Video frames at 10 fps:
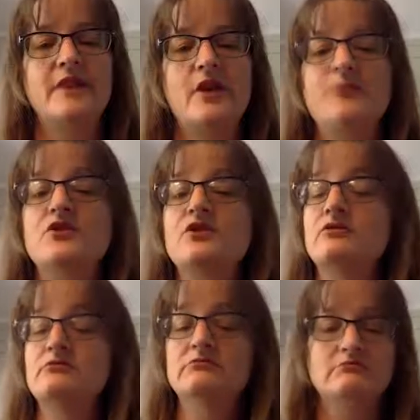helps
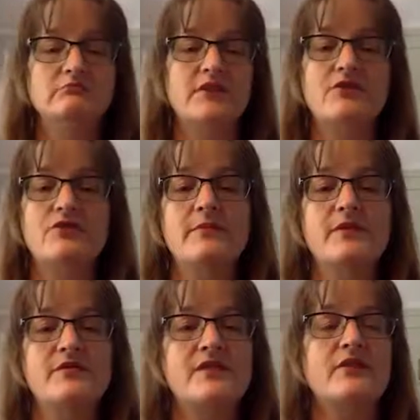you
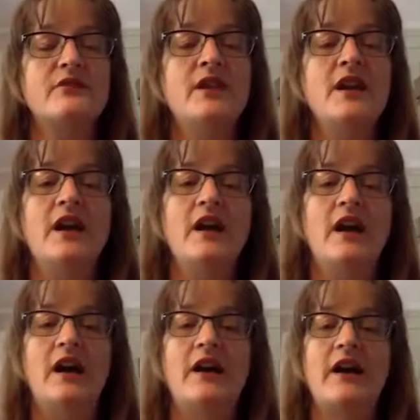contribute. So
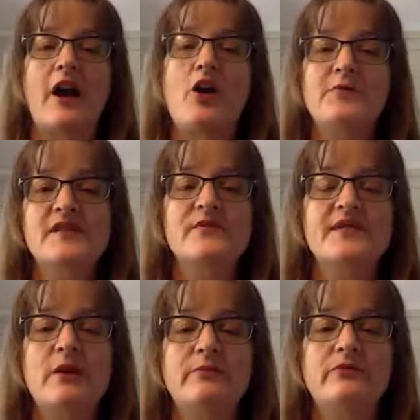I hope this was
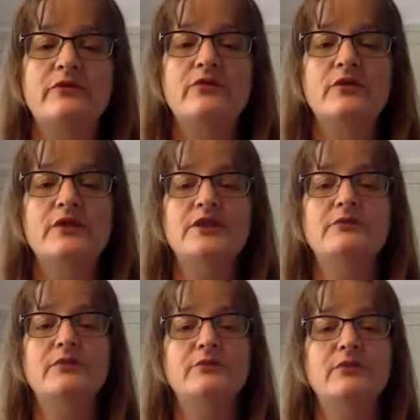helpful for you.
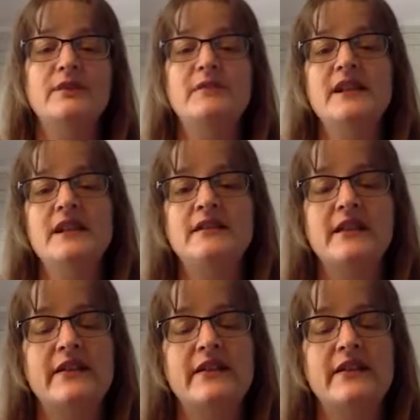We really mean it, that